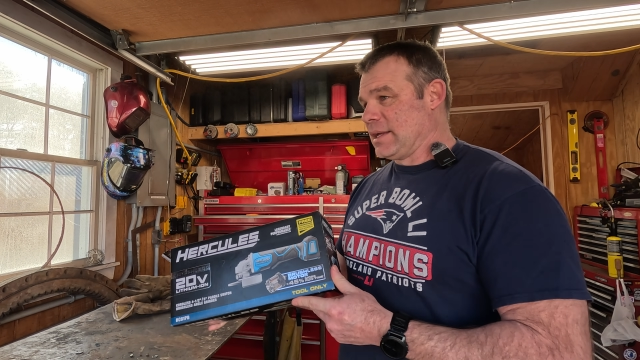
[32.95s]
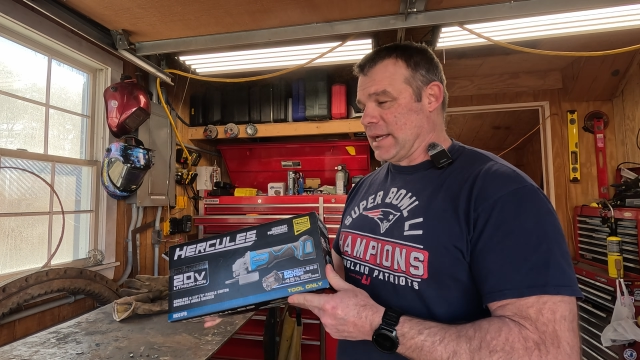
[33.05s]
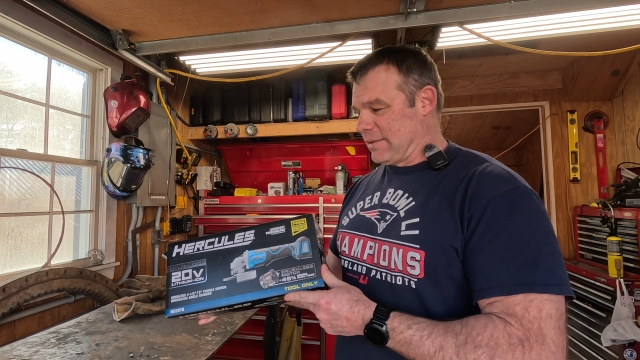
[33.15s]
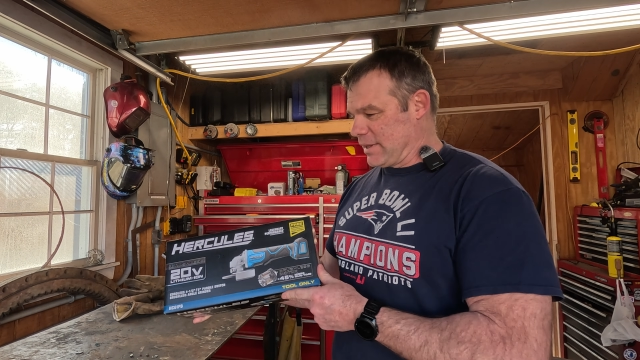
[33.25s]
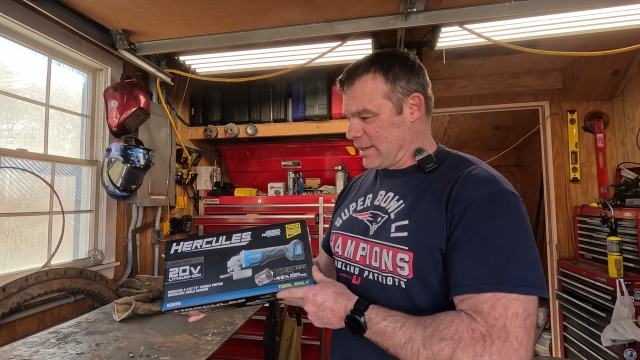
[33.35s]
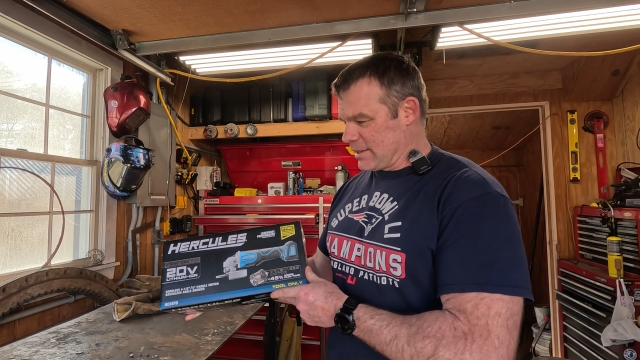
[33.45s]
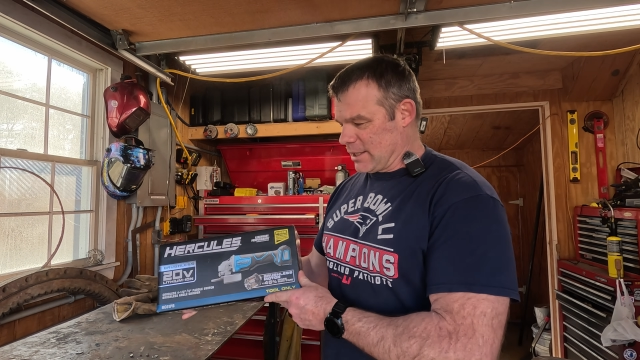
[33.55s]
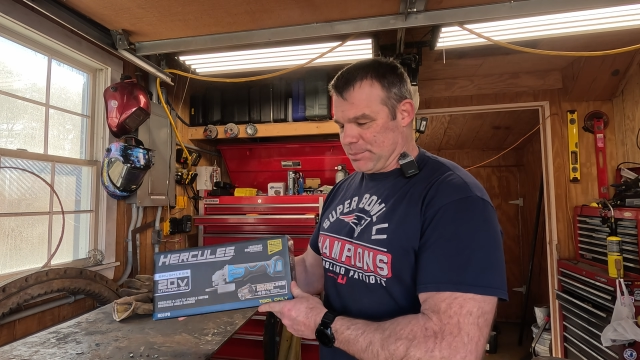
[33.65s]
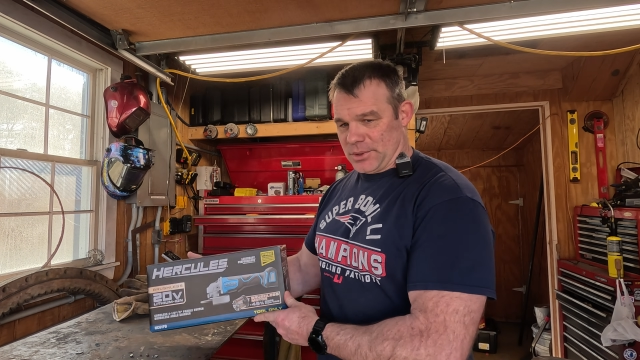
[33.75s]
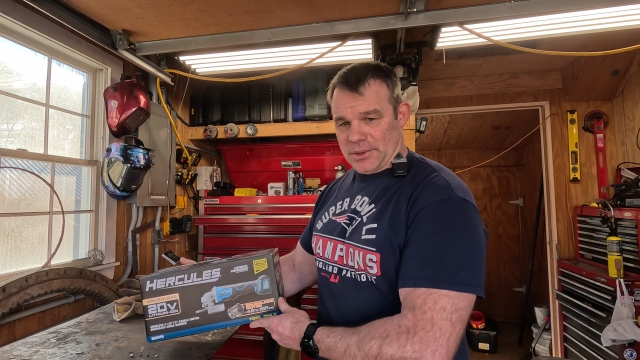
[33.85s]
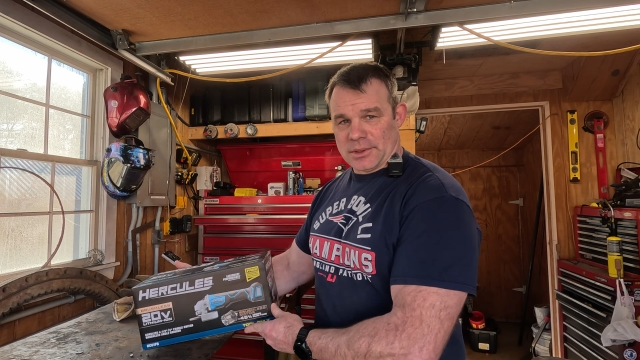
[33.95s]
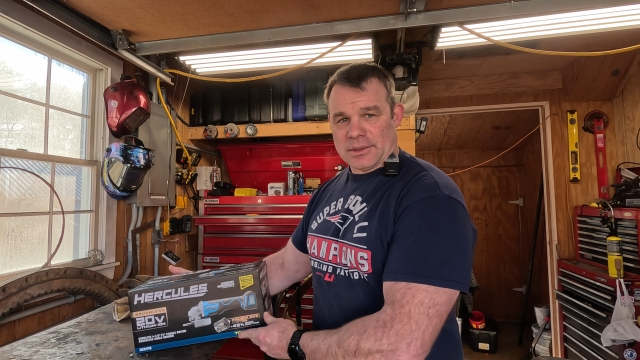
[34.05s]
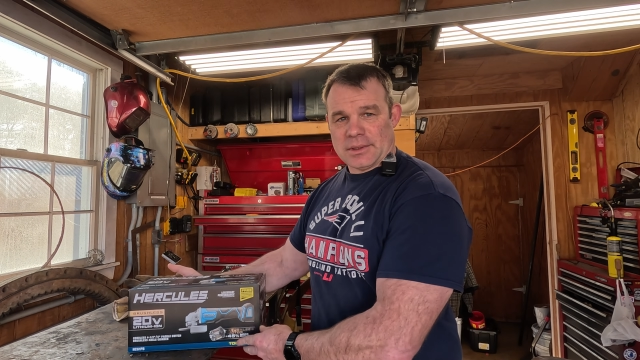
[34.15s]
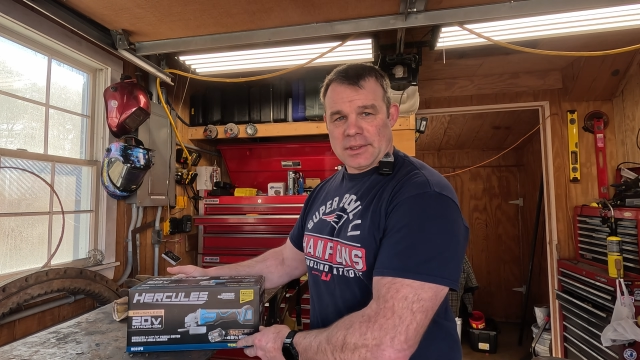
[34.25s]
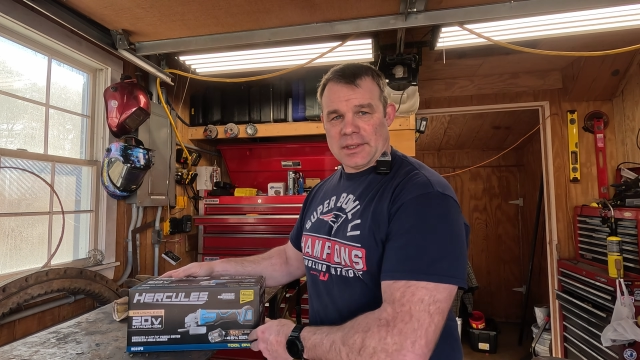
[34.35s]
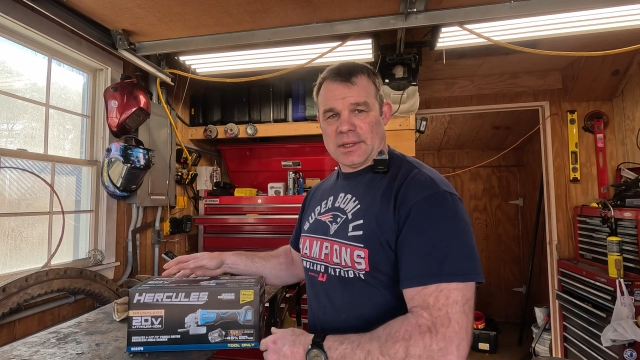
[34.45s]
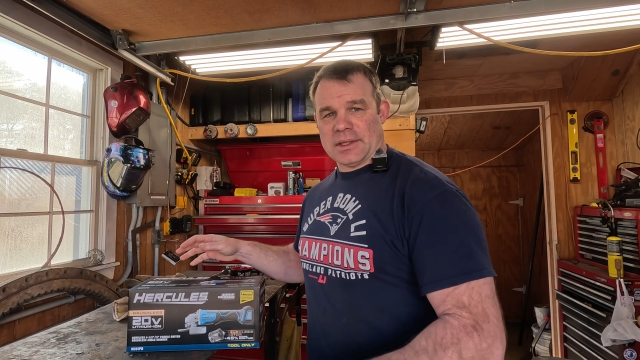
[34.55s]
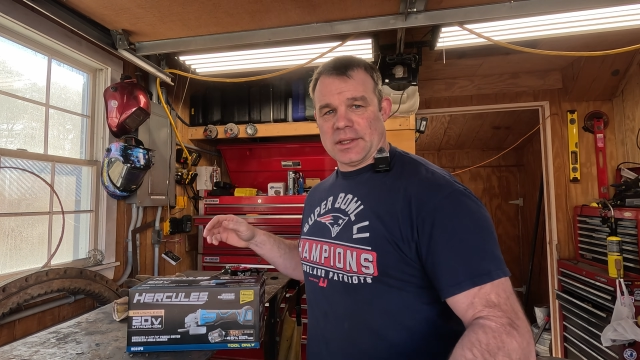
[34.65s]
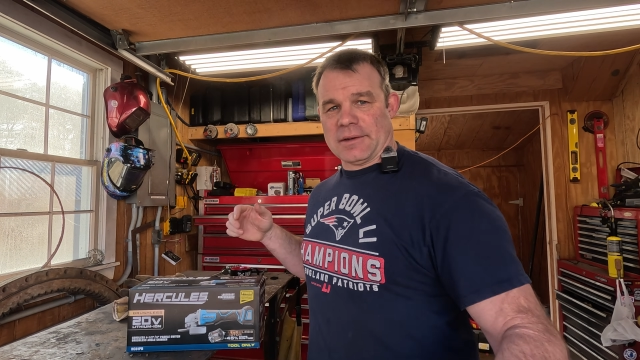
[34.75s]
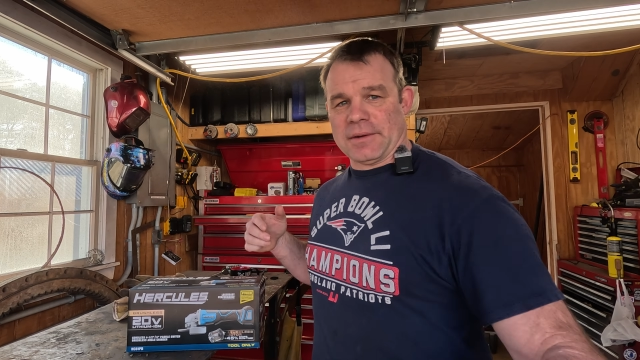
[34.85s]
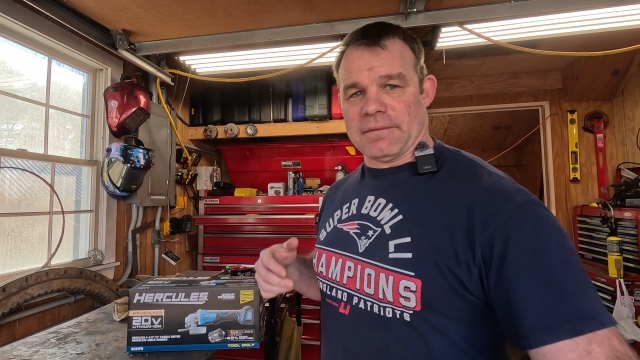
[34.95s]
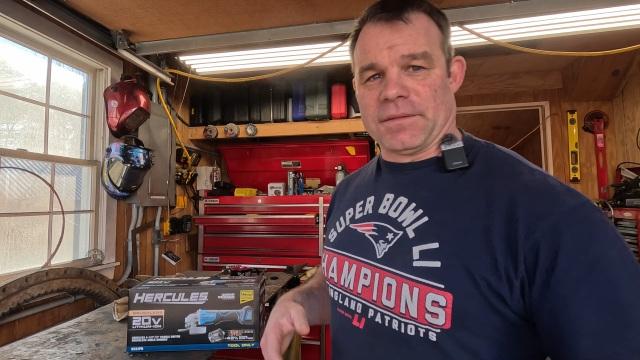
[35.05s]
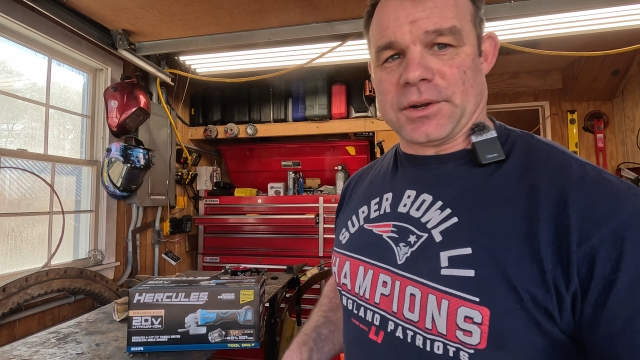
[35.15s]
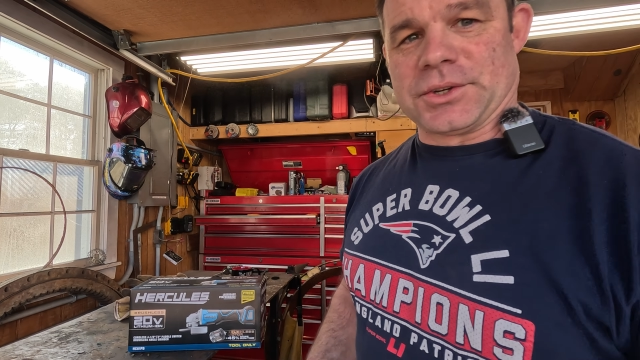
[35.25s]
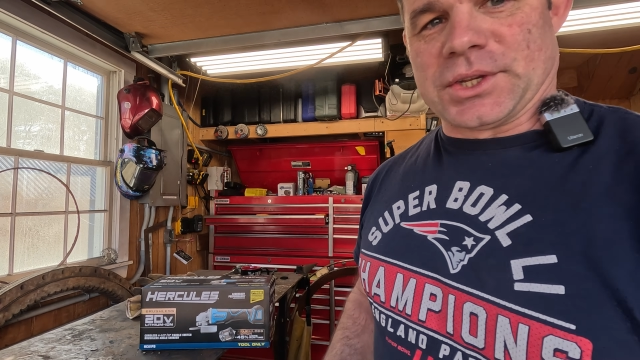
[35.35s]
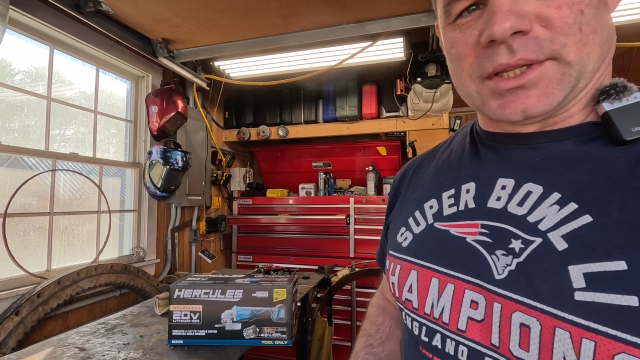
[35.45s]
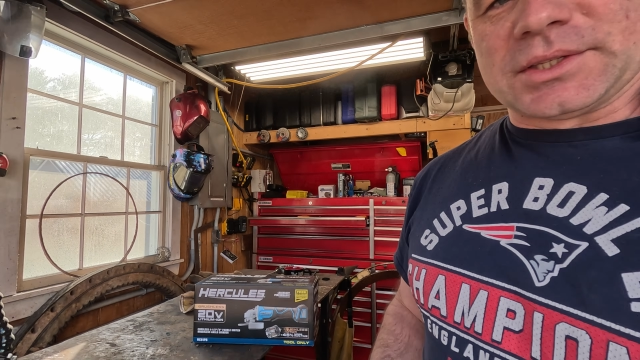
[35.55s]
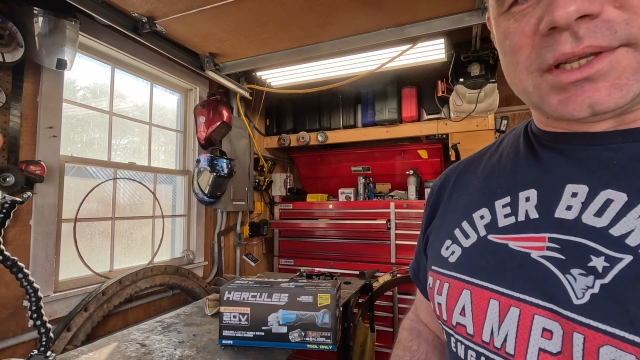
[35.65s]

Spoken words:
I've got a couple different versions